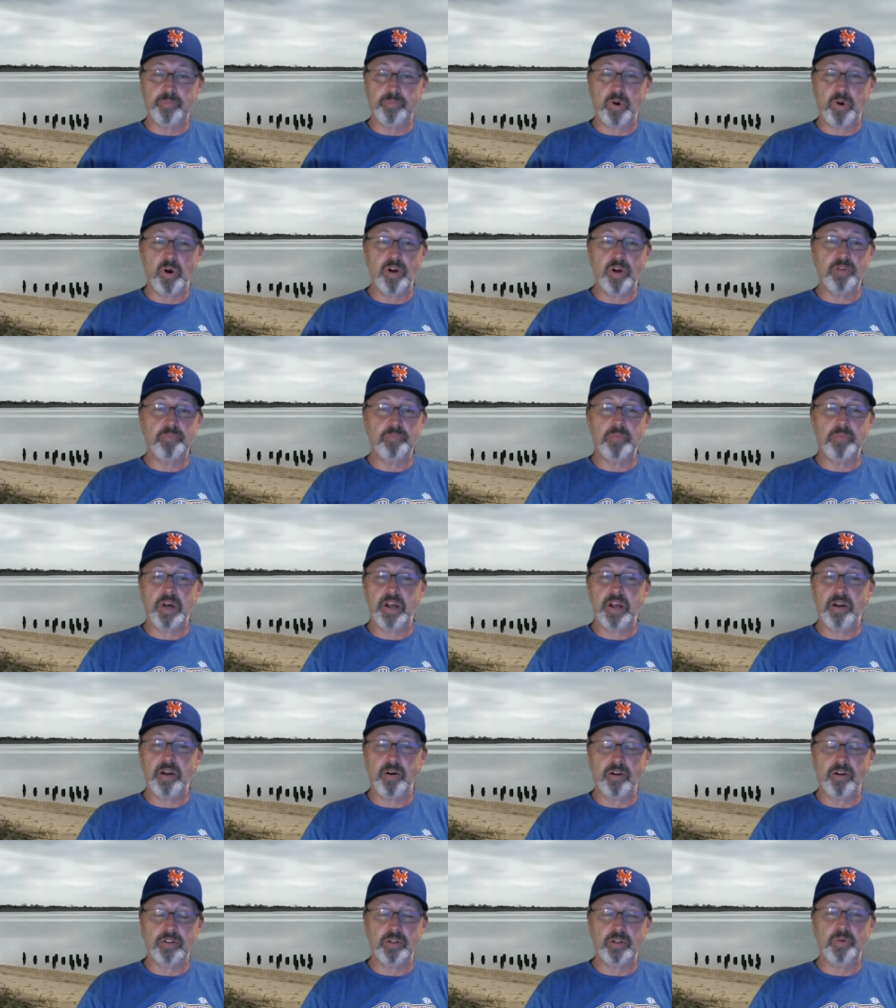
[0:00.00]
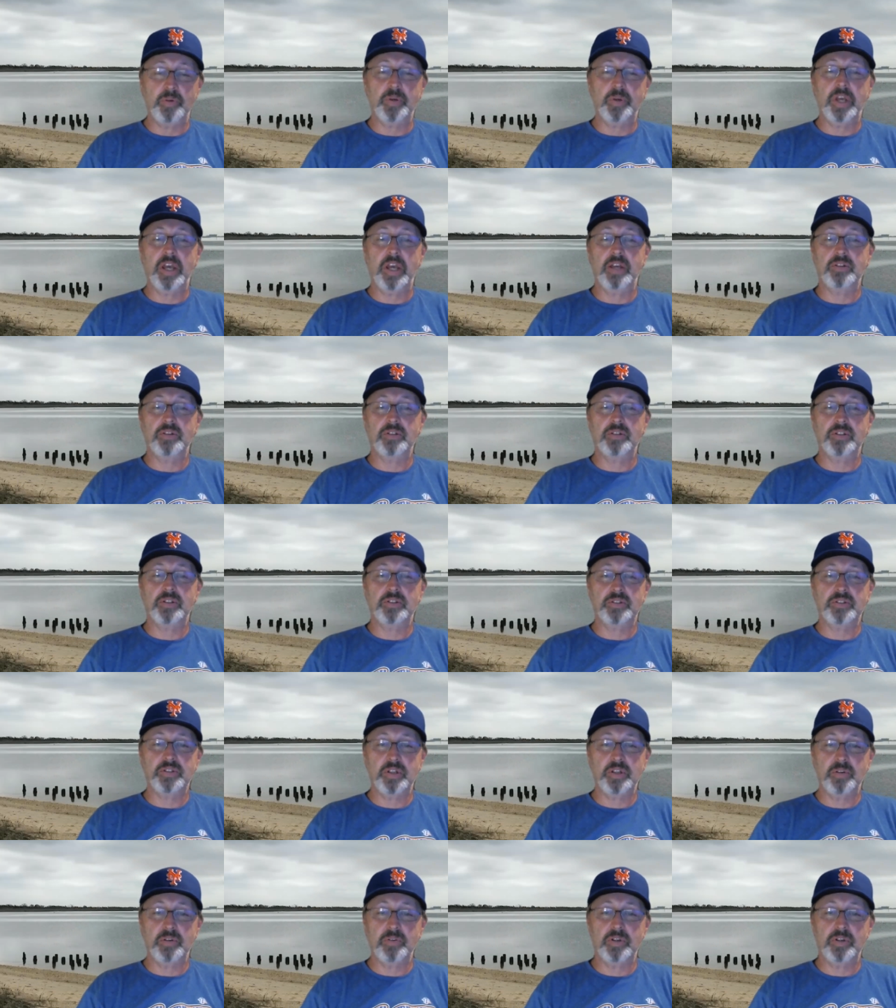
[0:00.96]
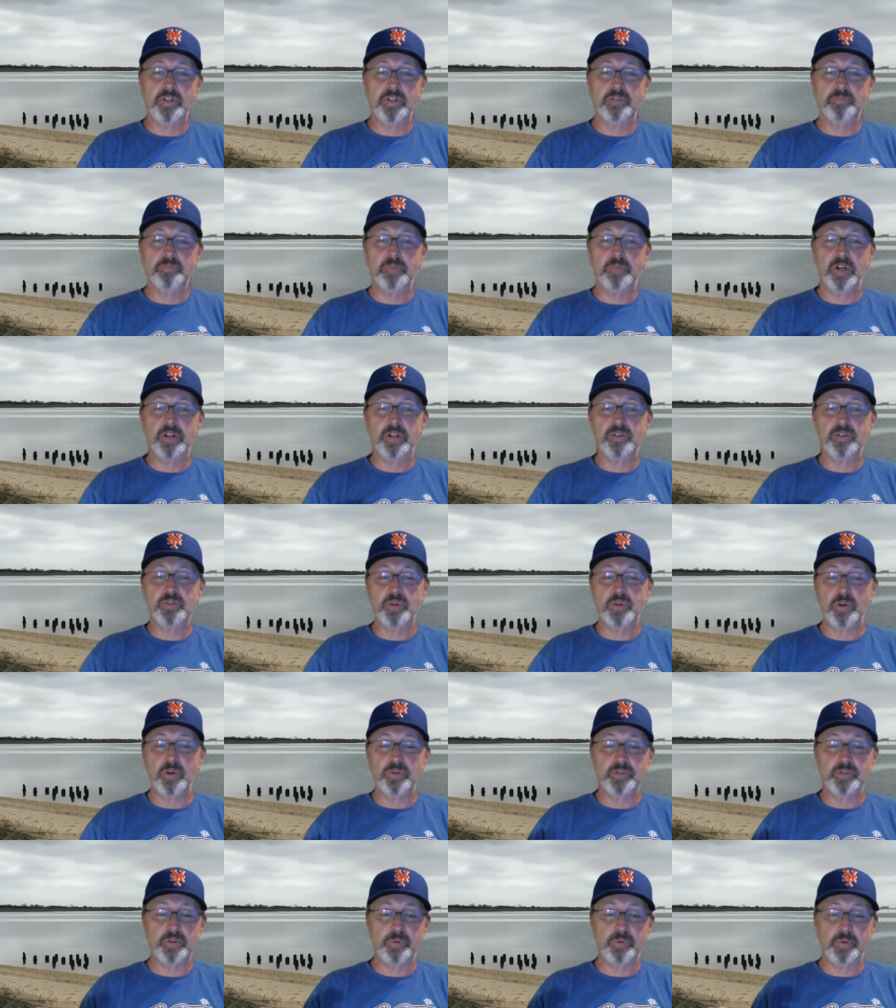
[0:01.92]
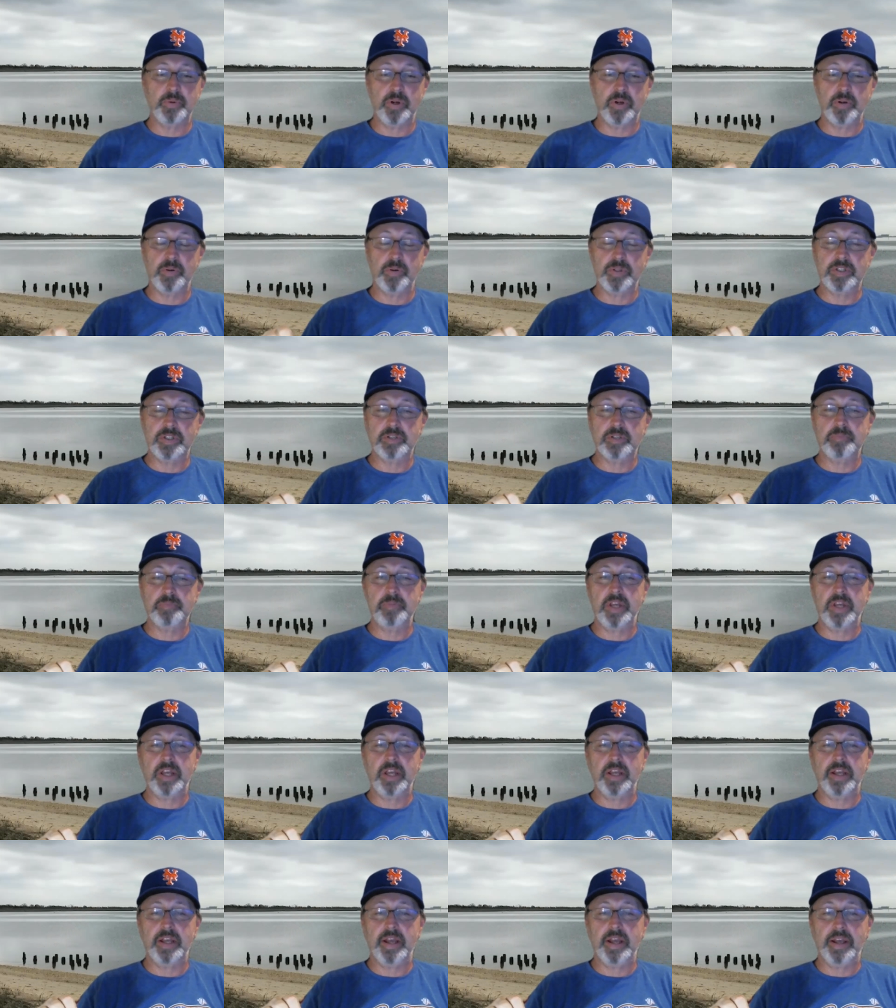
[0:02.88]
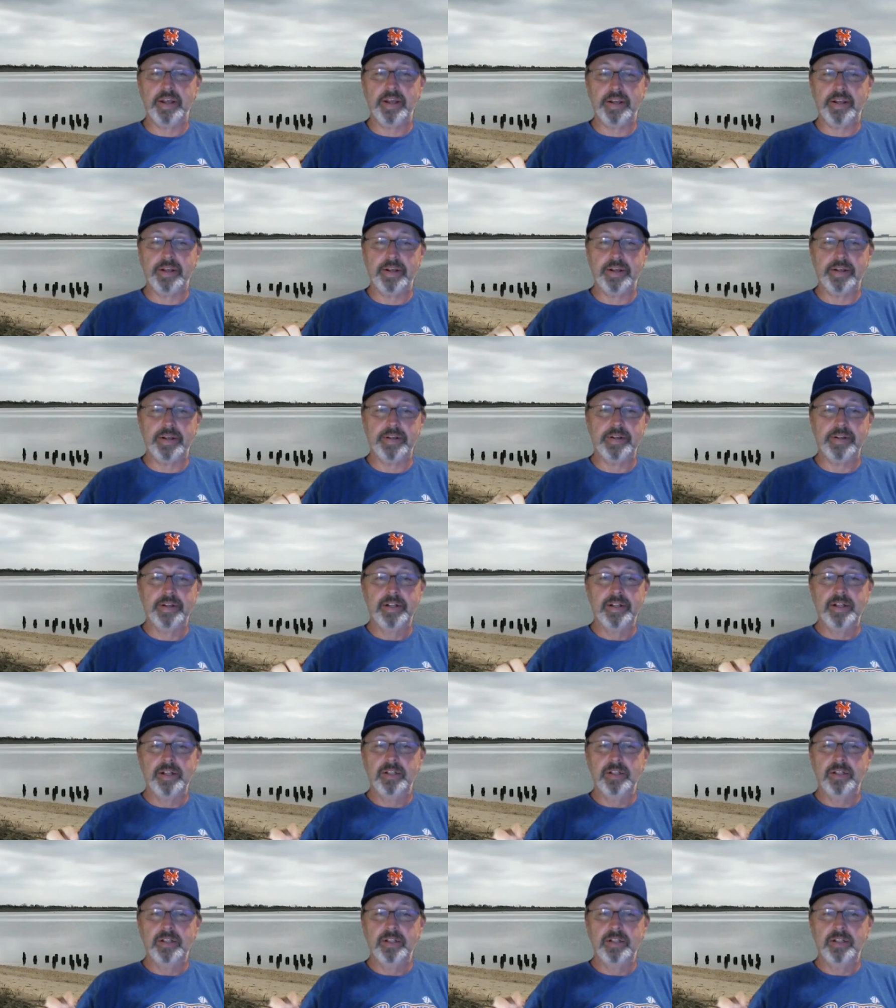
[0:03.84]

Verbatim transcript: part of my on location series, but it's also going to be a, a uh,